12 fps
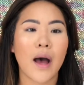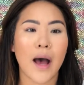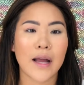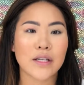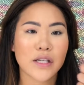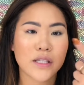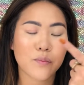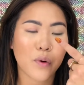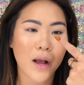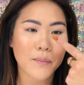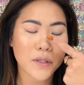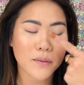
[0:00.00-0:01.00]
I just
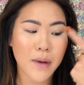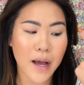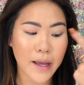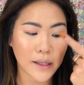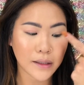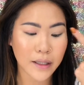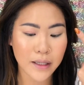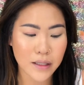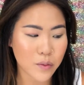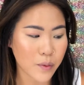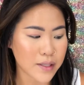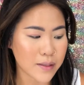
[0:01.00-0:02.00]
prepped my
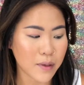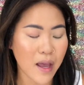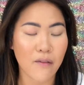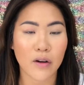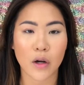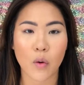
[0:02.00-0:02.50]
lids with some Kevyn